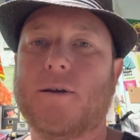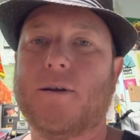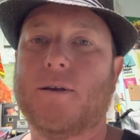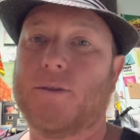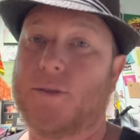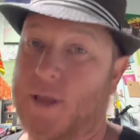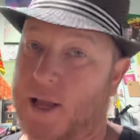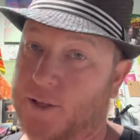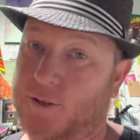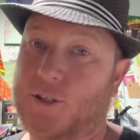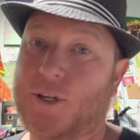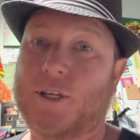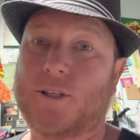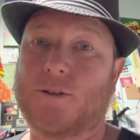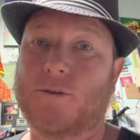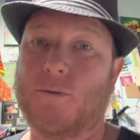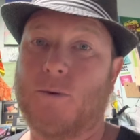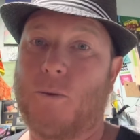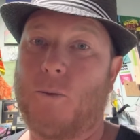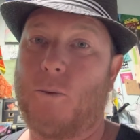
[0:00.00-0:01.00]
that's just
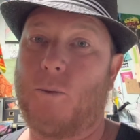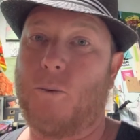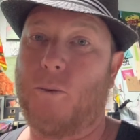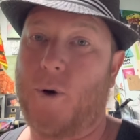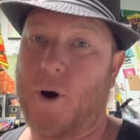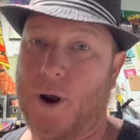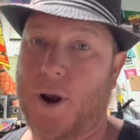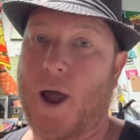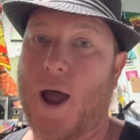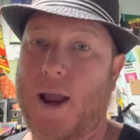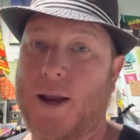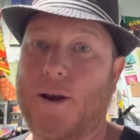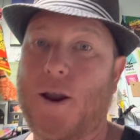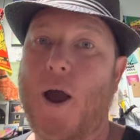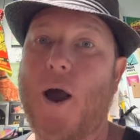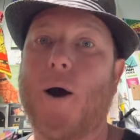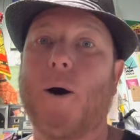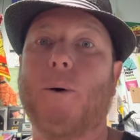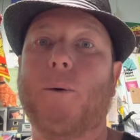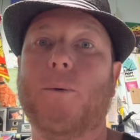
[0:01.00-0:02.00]
what I
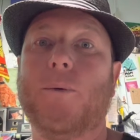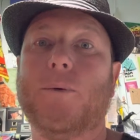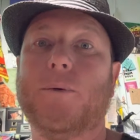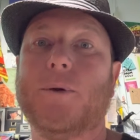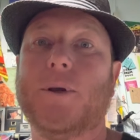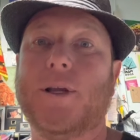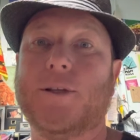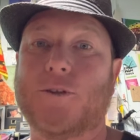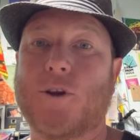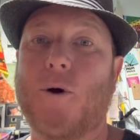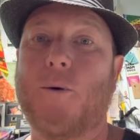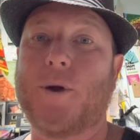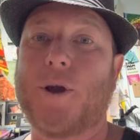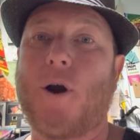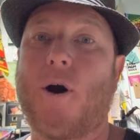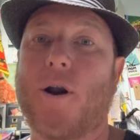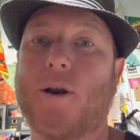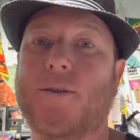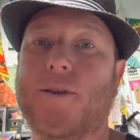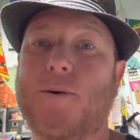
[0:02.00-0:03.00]
know. is going
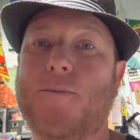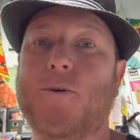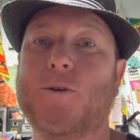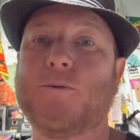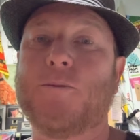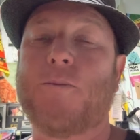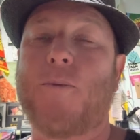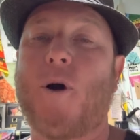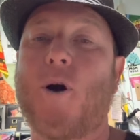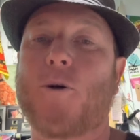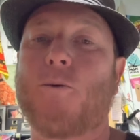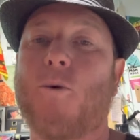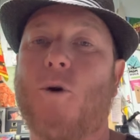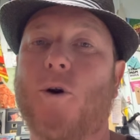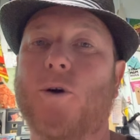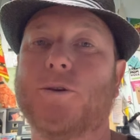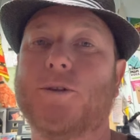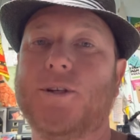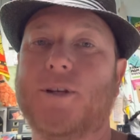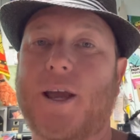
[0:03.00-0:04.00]
on in the amusement park
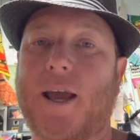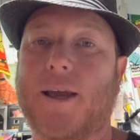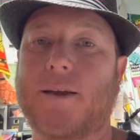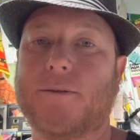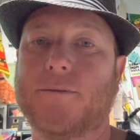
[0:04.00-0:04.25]
world today.